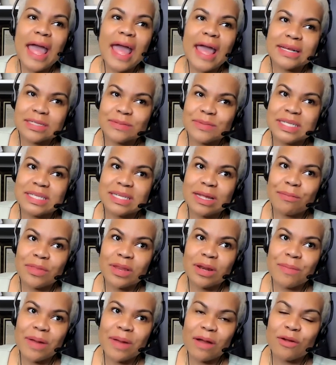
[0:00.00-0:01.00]
ask me
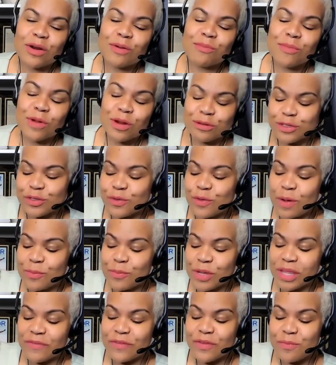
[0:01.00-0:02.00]
something about commercial. I'm
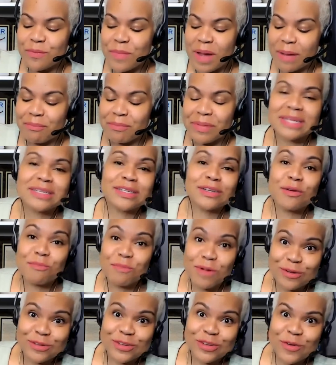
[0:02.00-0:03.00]
going to give you my best
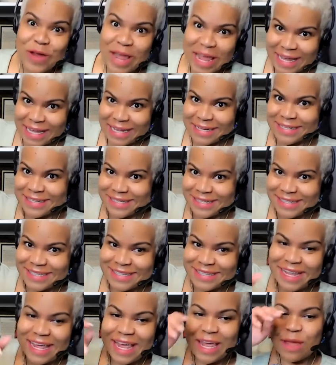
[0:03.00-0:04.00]
commercial answers
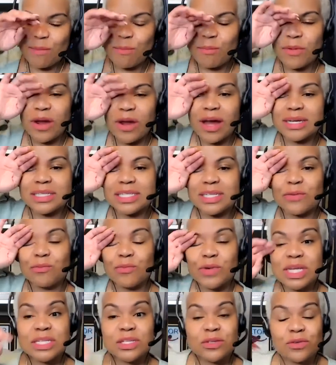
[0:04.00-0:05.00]
and uh, some
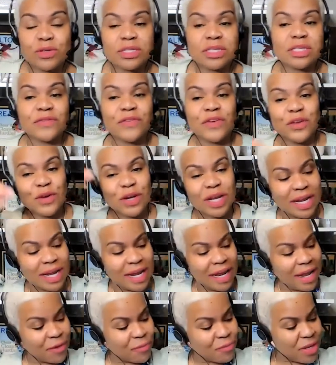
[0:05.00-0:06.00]
resources for you to
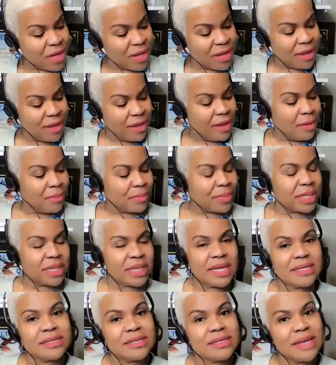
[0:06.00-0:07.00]
connect with. But
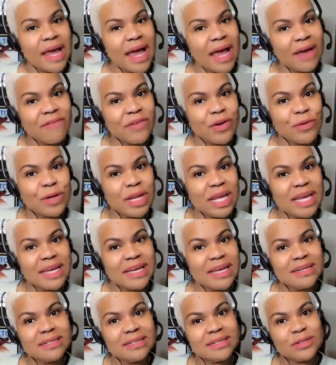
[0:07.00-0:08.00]
let's dive on
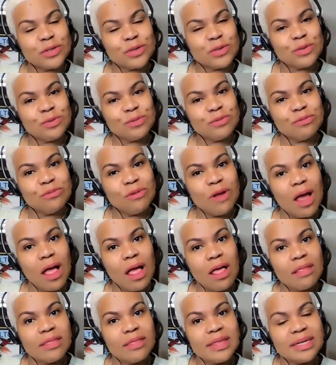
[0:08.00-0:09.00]
into
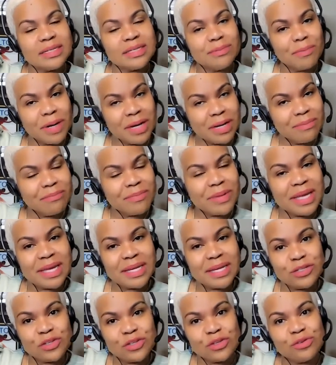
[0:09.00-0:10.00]
this month
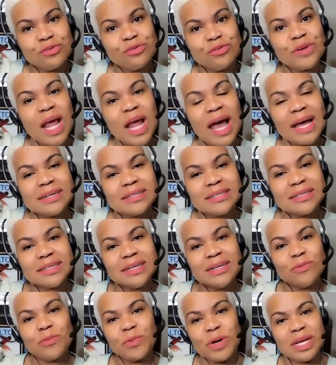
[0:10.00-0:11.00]
being June hot
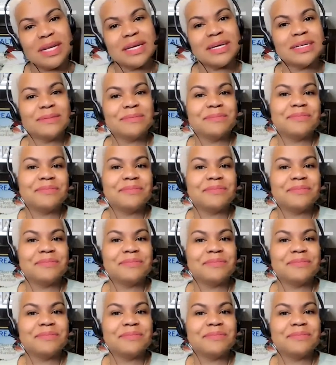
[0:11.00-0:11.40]
seat winner.